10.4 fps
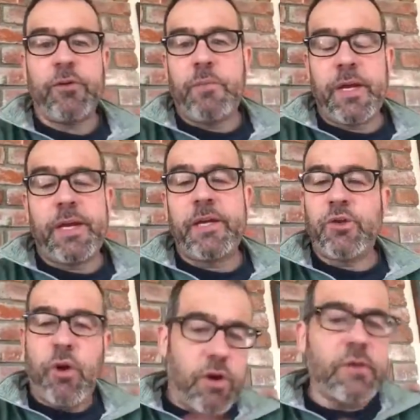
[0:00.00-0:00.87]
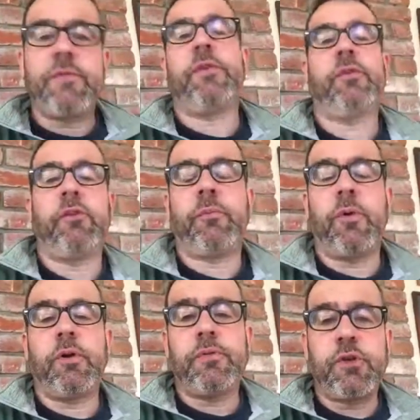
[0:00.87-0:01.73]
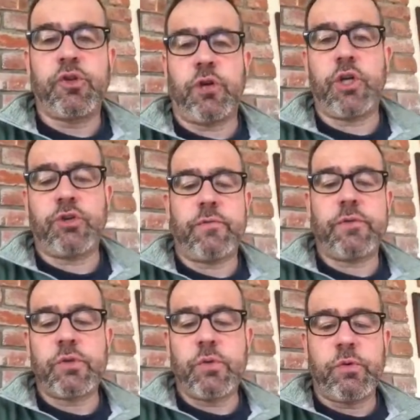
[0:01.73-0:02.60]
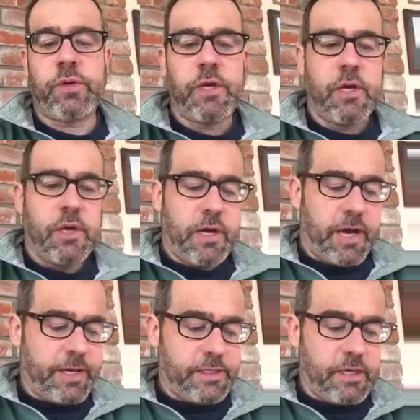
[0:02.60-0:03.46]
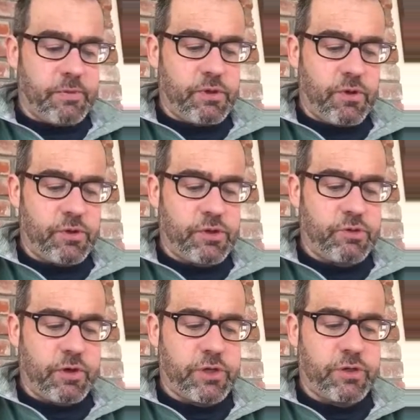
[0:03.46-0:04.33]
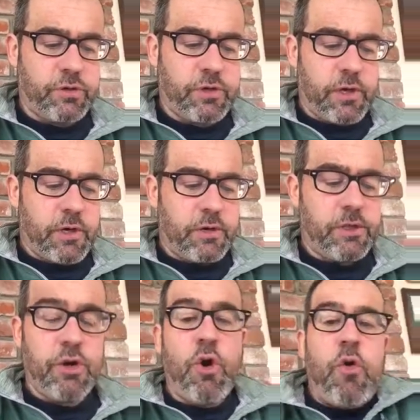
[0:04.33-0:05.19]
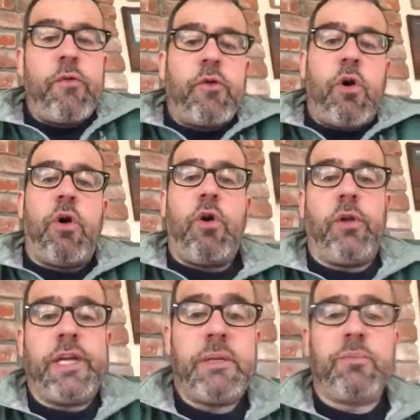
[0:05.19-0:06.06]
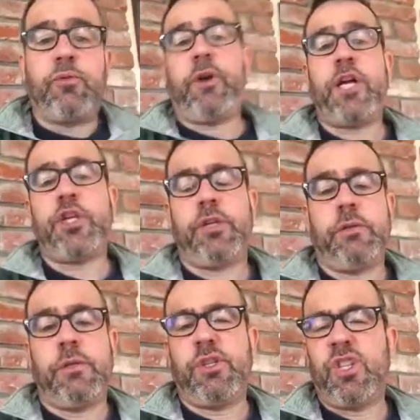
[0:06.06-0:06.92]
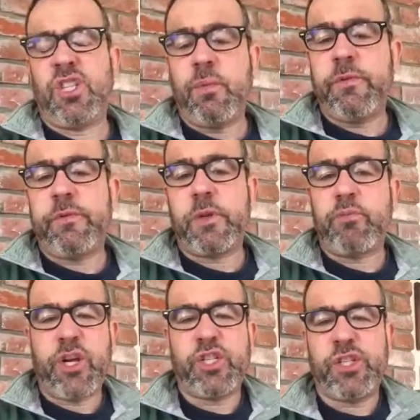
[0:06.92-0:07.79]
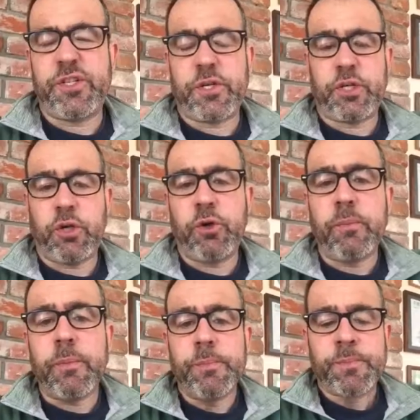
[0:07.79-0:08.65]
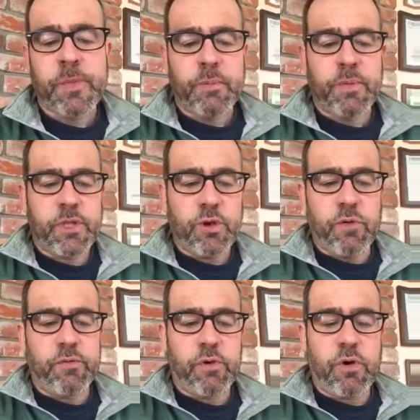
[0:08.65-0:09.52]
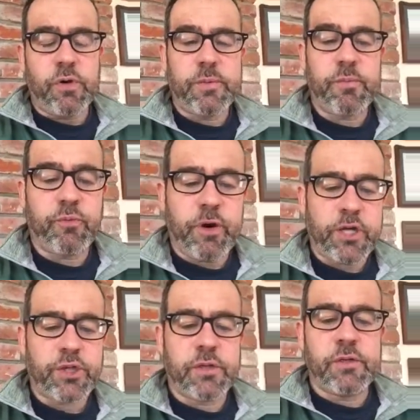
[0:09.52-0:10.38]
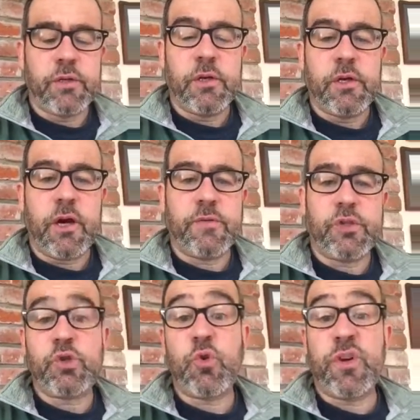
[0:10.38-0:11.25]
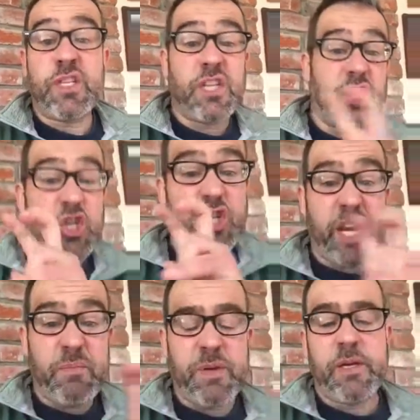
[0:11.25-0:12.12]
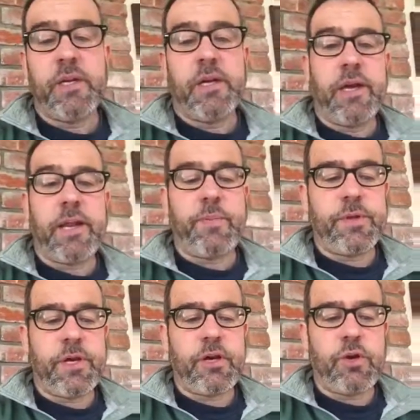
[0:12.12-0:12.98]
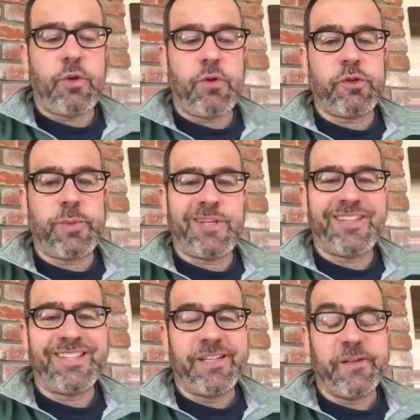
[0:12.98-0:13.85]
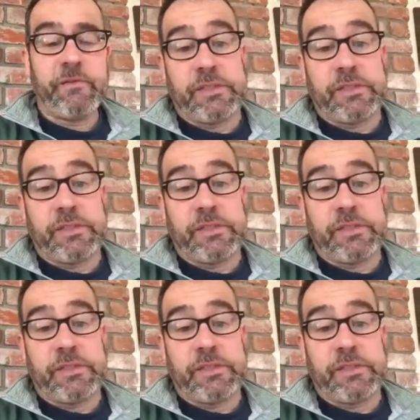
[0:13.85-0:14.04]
on the page, all of this is part of the structure of a story. I guess I would call structure the overall impression. This is somewhat of an impressionistic term, but the overall impression of a story's shape. And I put that in quotes because,